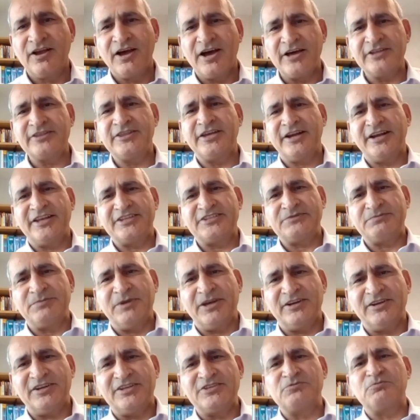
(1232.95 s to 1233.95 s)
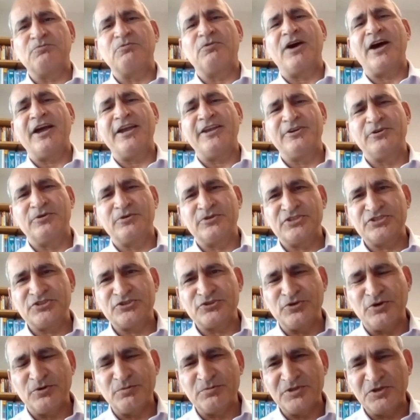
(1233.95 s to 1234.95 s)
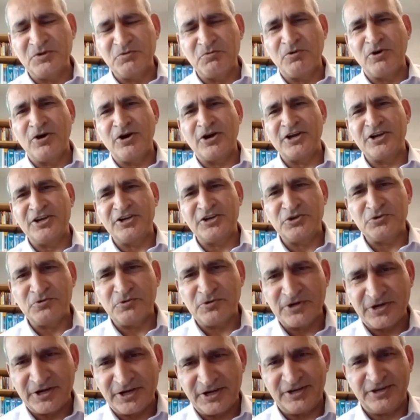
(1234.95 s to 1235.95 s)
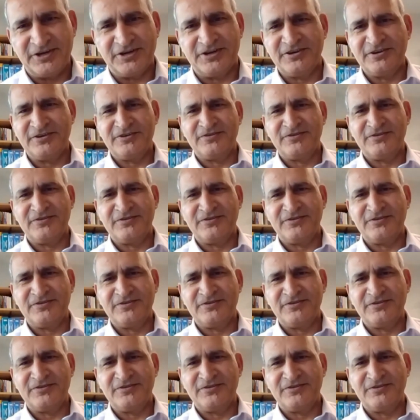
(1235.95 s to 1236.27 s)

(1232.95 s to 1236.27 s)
Other aspect is, why not stop the war in Ukraine?